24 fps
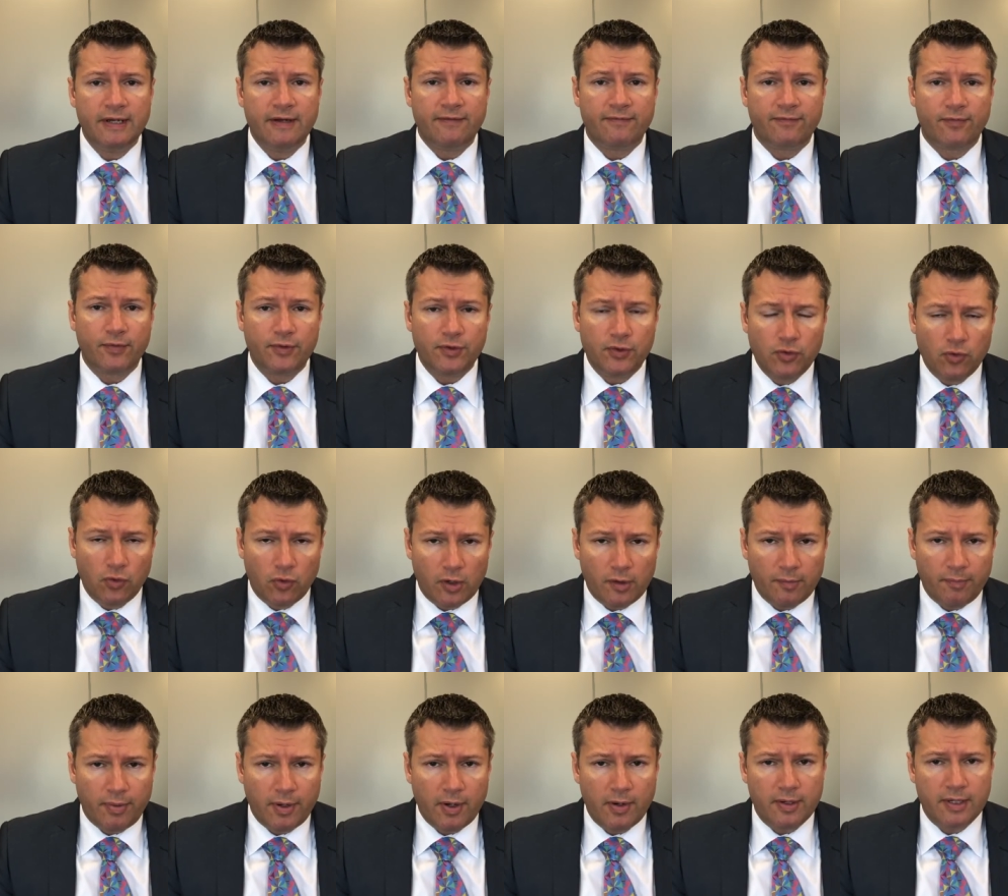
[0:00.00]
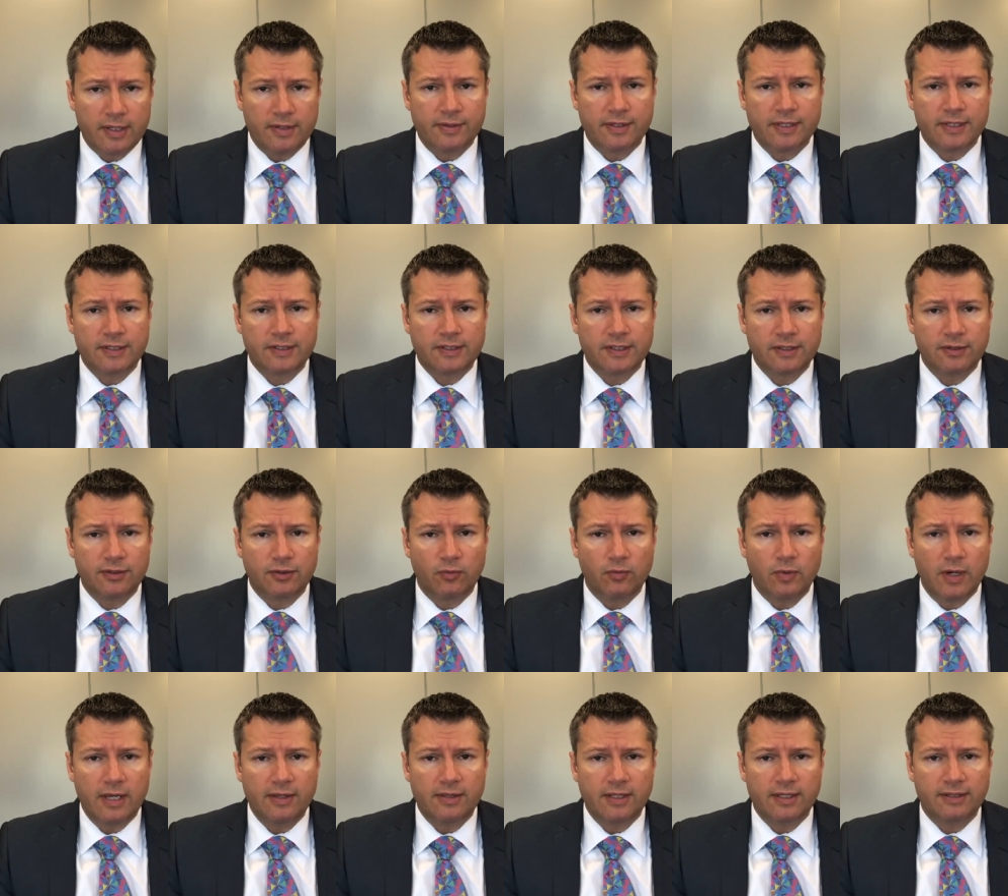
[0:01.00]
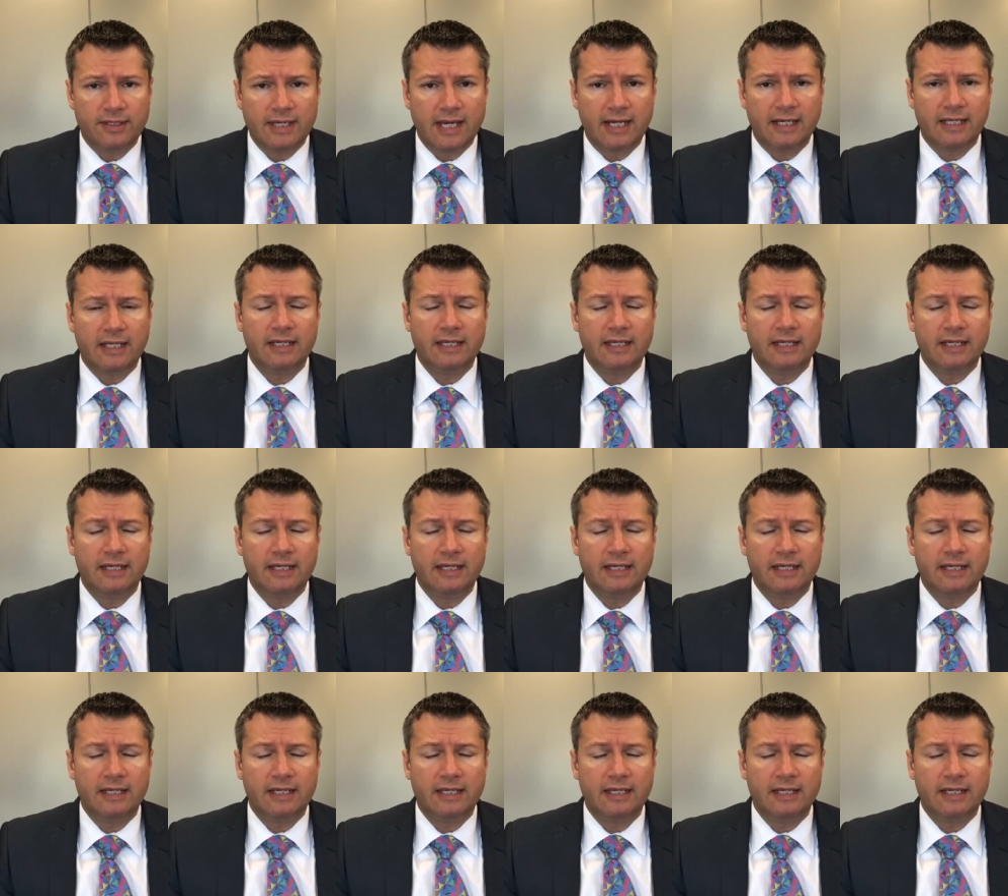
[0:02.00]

for your part in this. And the way that that